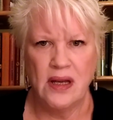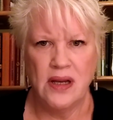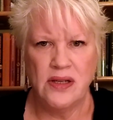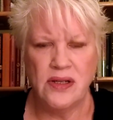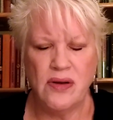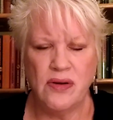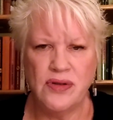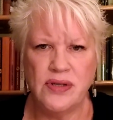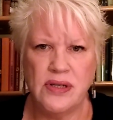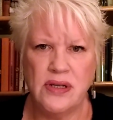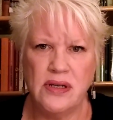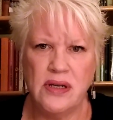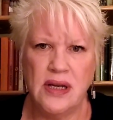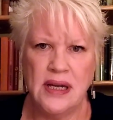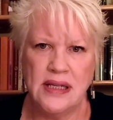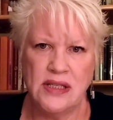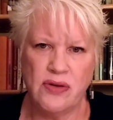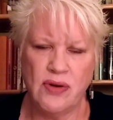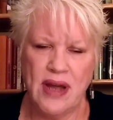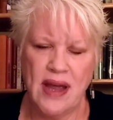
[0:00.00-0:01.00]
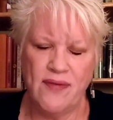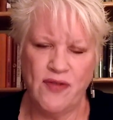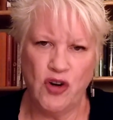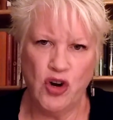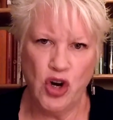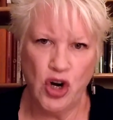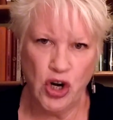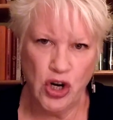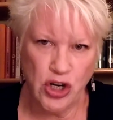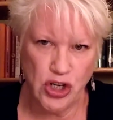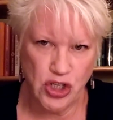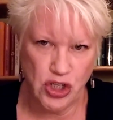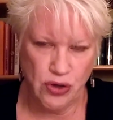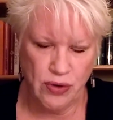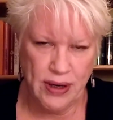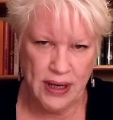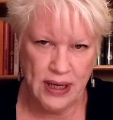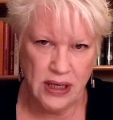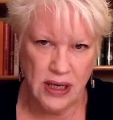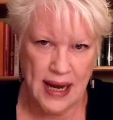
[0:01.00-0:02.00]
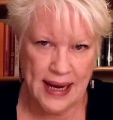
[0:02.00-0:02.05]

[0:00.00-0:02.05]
So it's okay for her to do it,